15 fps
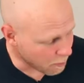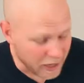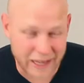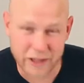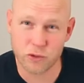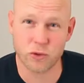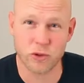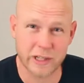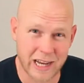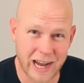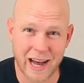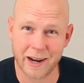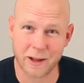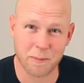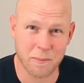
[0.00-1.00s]

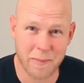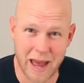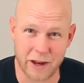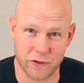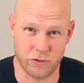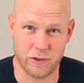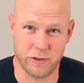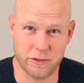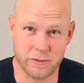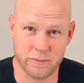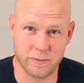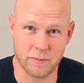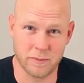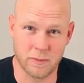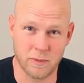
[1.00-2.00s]
patriotic mattress.
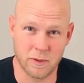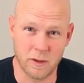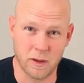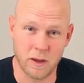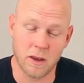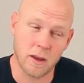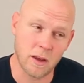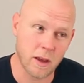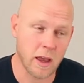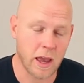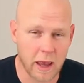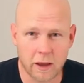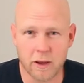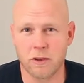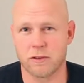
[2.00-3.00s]

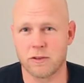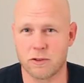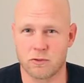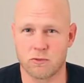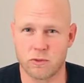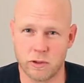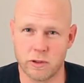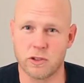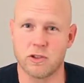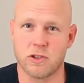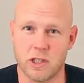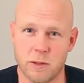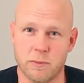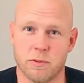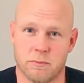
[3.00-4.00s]
And because it's really
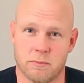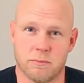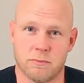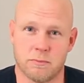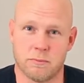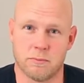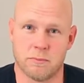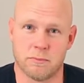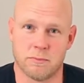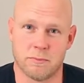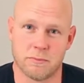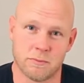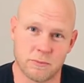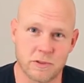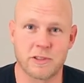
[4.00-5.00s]
cheap.
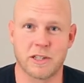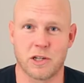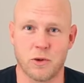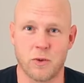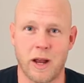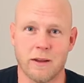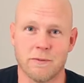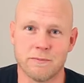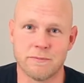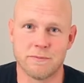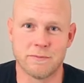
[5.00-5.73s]
Stick around.